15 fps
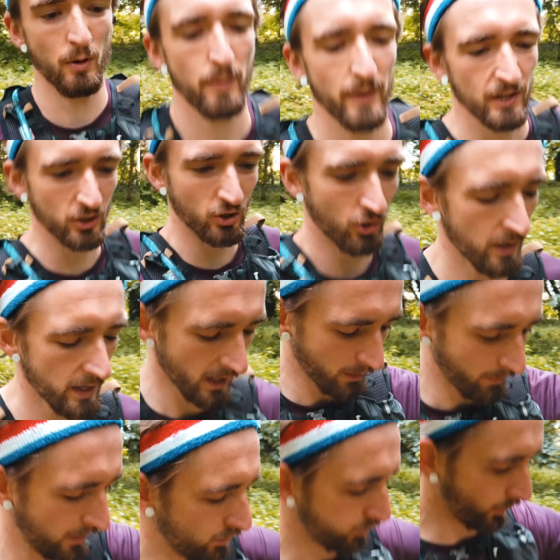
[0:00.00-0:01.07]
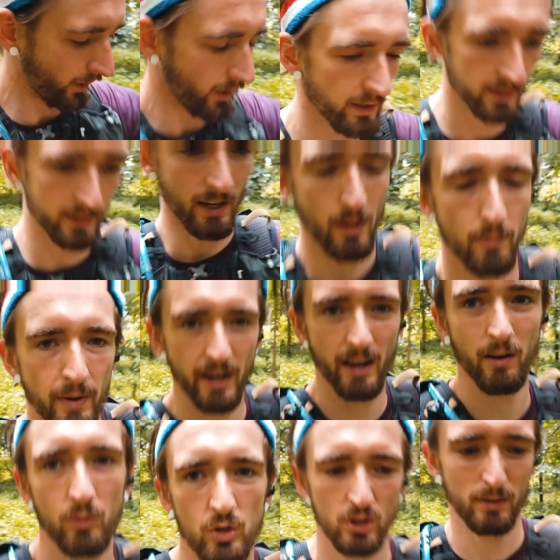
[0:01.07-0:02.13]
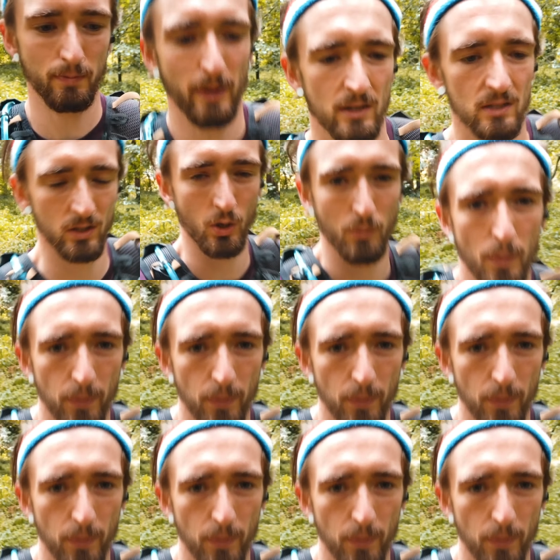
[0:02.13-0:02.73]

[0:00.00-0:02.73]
a bit of trail, bit of woodland at the minute, which has been super